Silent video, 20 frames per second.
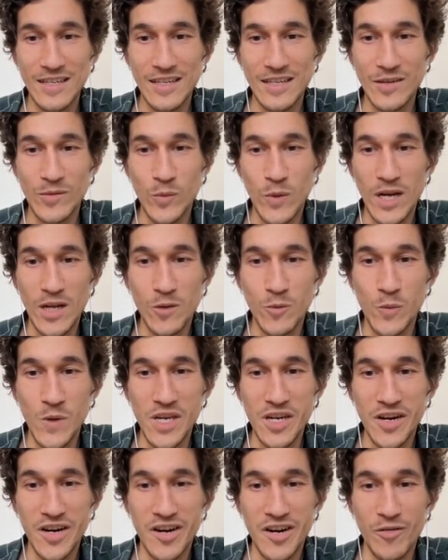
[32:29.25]
and while
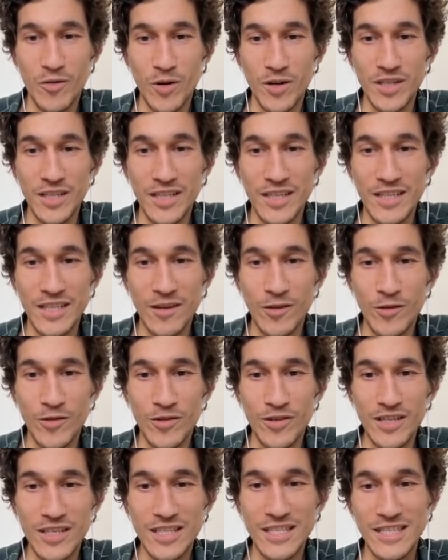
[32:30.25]
we are on it, on
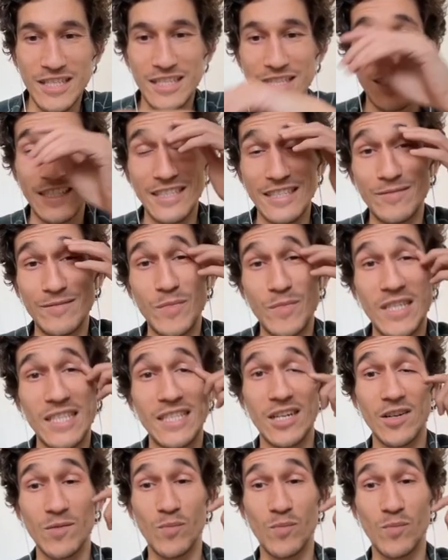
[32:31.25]
this, Mr.